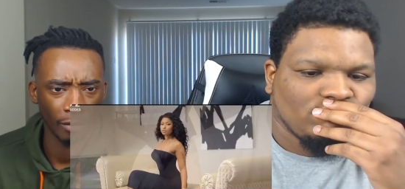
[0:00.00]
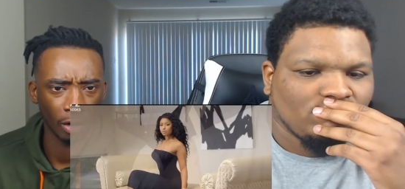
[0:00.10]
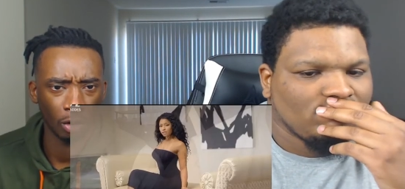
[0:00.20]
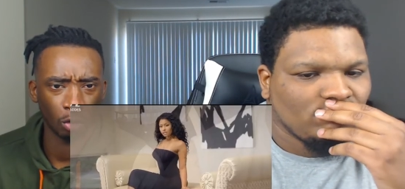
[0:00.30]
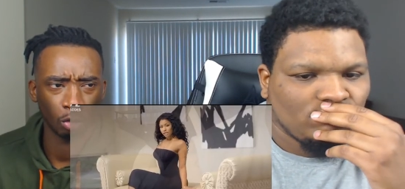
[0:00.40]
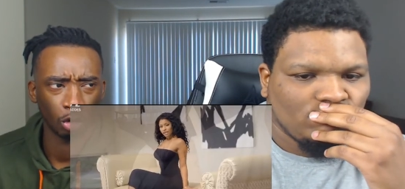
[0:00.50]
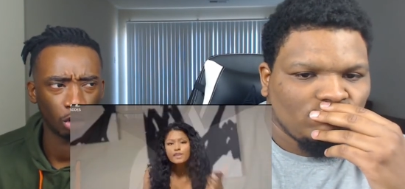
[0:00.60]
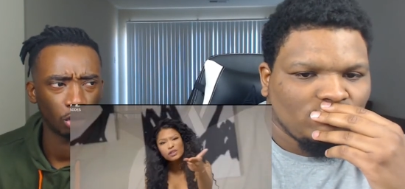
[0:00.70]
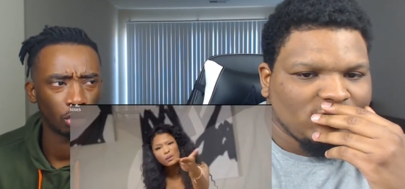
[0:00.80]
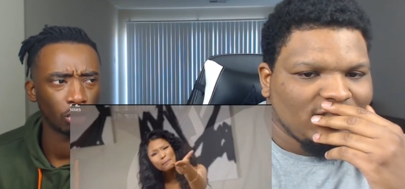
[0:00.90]
Speaker 1: Oh.
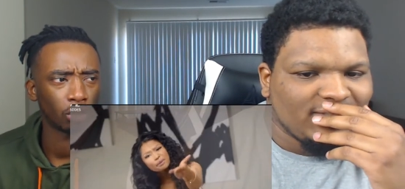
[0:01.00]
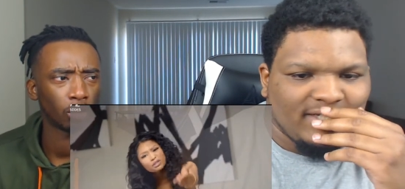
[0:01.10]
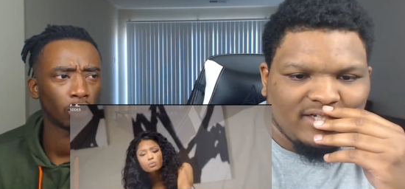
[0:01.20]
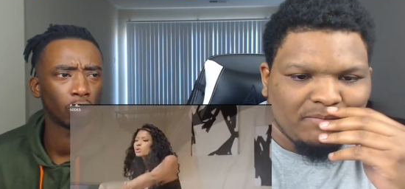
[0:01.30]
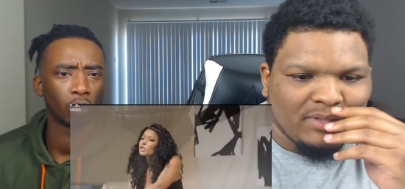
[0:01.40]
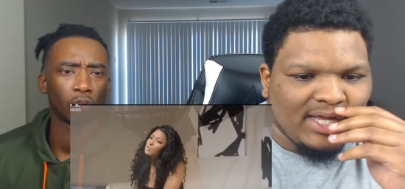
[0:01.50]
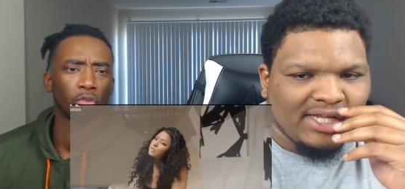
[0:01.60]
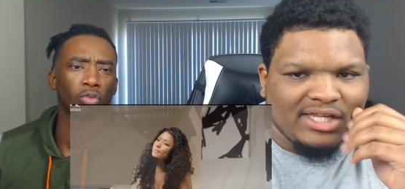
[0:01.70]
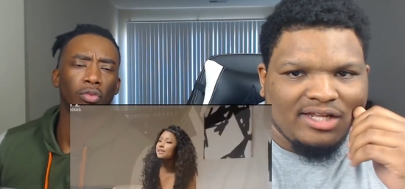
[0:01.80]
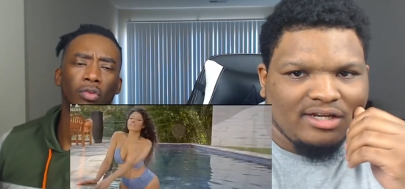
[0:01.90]
This ain't nothing I
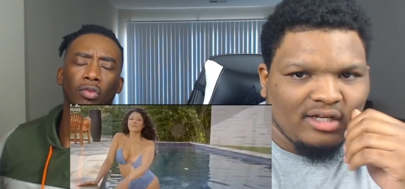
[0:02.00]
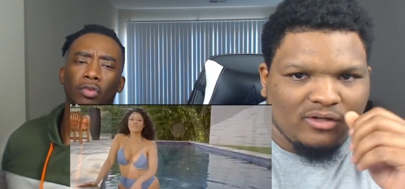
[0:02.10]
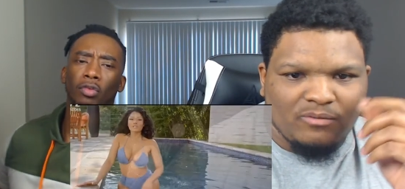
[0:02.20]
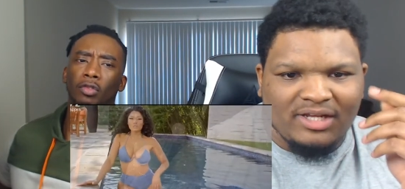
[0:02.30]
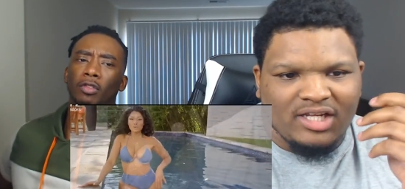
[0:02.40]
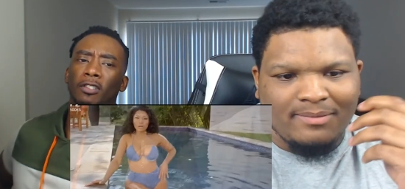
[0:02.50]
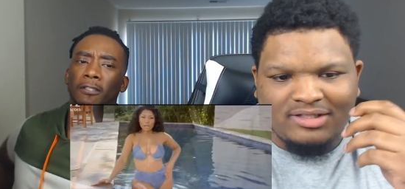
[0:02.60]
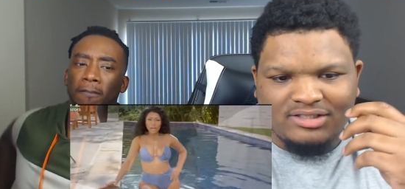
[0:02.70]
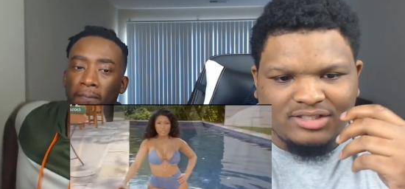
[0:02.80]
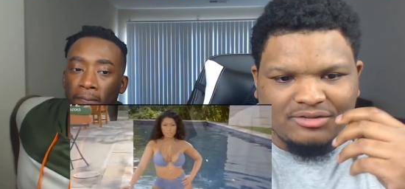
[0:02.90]
can't Nobody care about
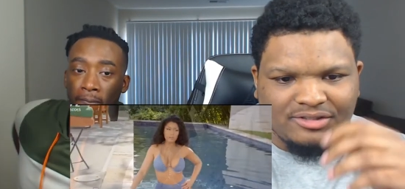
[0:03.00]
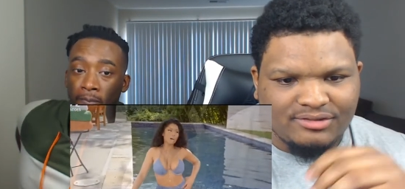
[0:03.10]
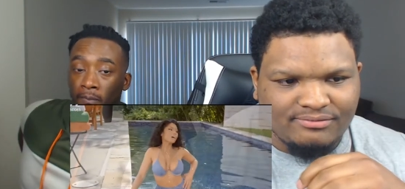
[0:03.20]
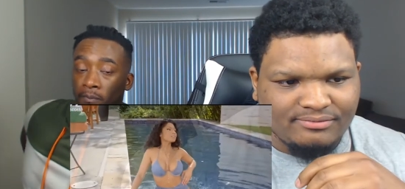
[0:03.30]
these lyrics.